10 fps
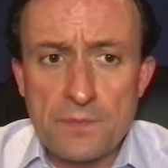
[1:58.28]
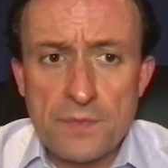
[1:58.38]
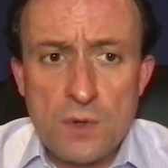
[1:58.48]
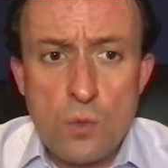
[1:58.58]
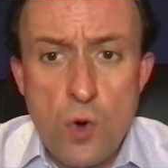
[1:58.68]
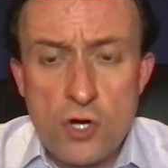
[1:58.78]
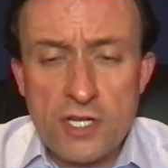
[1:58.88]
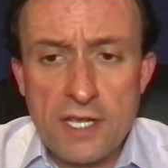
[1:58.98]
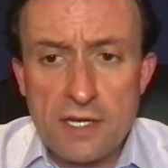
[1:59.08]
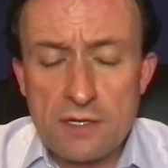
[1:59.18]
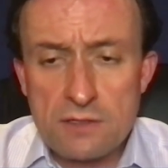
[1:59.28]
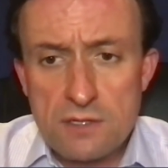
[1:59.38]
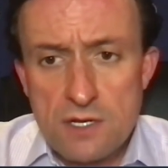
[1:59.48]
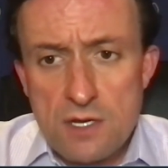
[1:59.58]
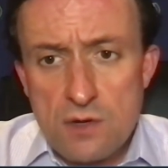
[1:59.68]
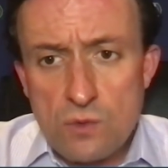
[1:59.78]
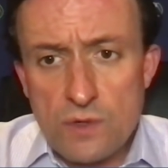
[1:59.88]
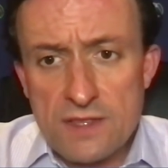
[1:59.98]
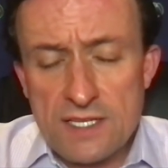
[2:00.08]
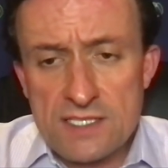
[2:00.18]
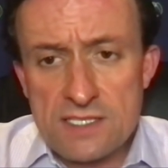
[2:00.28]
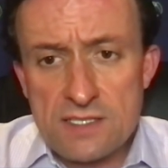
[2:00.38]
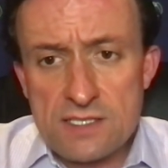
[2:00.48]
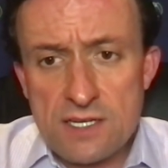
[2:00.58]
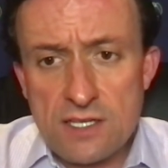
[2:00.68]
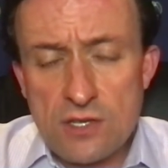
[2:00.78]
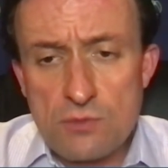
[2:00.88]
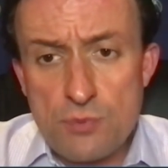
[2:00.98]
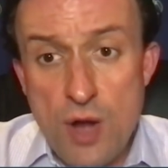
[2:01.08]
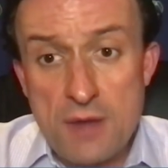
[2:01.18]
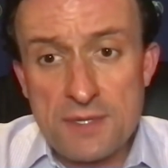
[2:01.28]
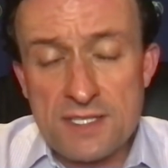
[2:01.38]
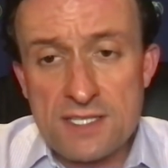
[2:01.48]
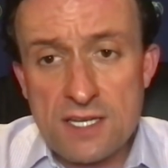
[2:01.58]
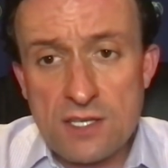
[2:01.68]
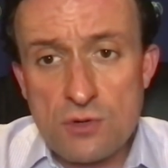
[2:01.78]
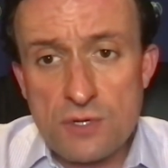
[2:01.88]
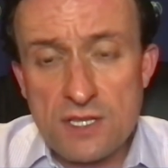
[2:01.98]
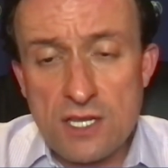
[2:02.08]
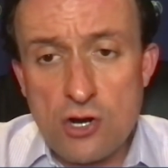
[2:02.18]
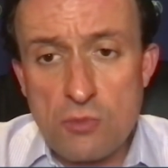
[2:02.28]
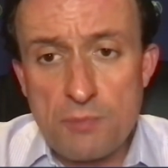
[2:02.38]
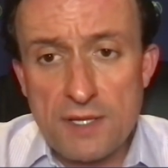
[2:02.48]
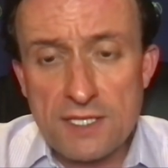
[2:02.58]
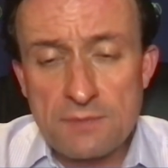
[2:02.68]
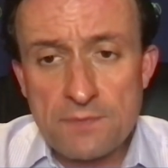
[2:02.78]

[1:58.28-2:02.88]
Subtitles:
working with this private security company